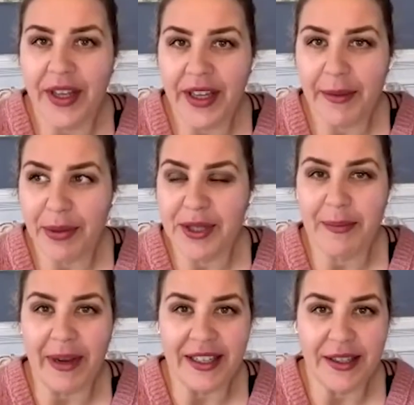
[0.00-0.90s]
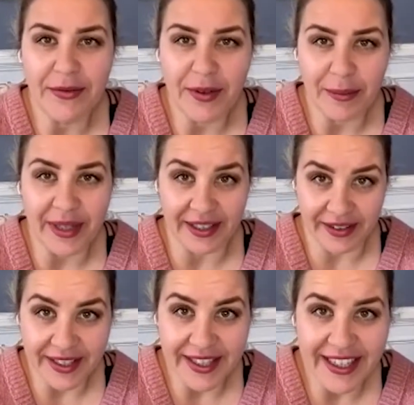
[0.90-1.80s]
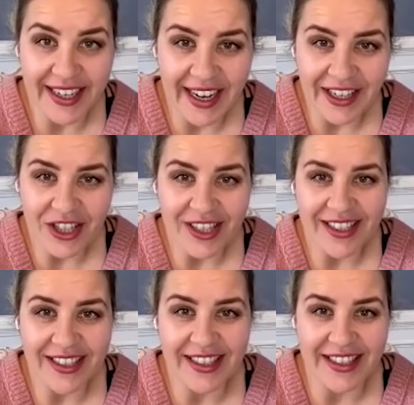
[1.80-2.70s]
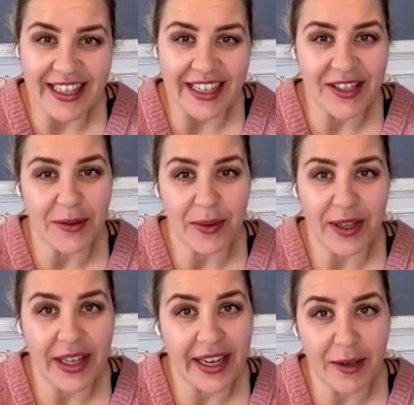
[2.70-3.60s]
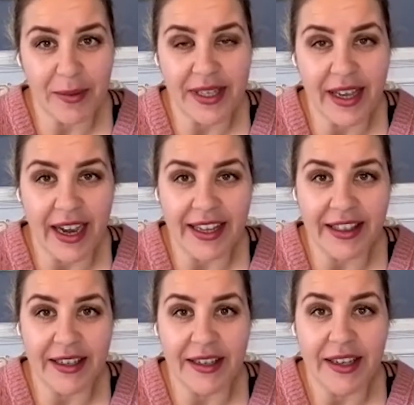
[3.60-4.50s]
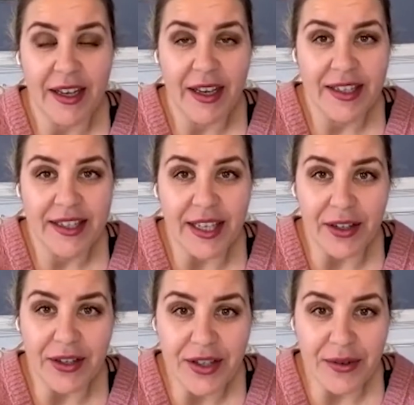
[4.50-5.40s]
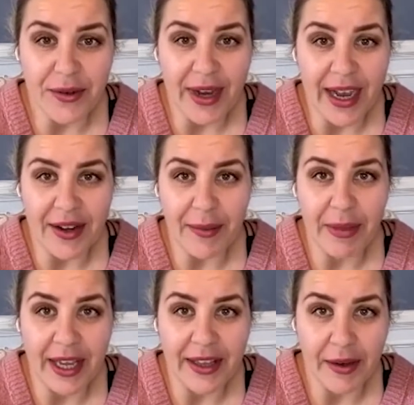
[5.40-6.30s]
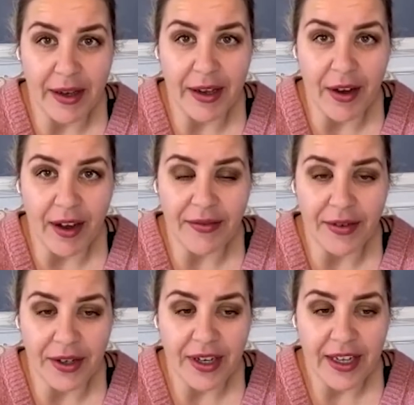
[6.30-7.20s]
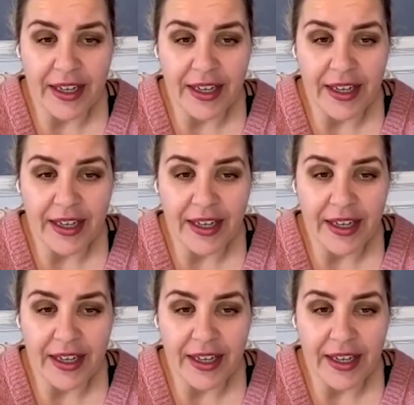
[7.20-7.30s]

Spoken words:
the perspective from like a listing agent, because that's the one that helps guide the sellers through how to pick the offer.